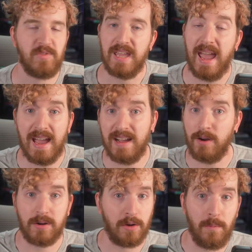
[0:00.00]
the AI
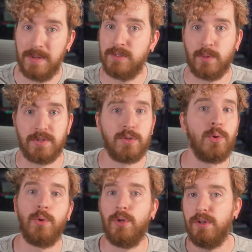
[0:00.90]
art open source
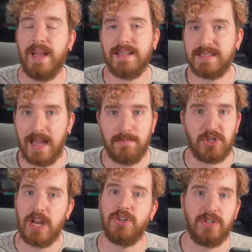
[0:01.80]
tool landscape
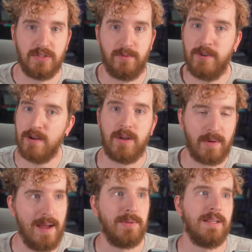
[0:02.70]
changes very
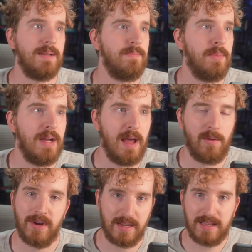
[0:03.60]
rapidly, but I
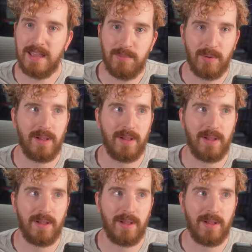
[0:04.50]
want to keep